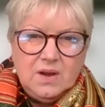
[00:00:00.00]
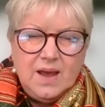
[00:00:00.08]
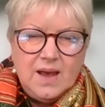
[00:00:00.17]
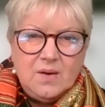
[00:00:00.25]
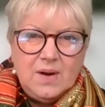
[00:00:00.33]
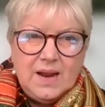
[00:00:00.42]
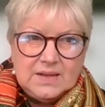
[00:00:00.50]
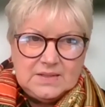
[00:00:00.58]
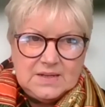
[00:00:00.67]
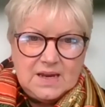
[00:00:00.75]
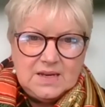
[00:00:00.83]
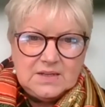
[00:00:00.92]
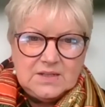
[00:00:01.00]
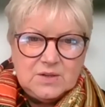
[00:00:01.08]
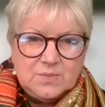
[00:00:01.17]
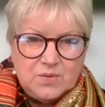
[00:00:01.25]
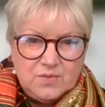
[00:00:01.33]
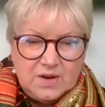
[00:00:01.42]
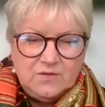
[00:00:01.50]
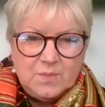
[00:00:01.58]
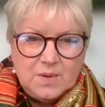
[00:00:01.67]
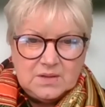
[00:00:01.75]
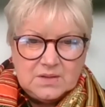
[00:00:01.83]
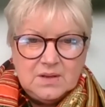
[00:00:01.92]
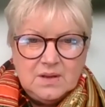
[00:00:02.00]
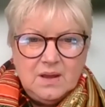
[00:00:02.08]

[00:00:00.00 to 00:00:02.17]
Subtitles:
care will extend into bereavement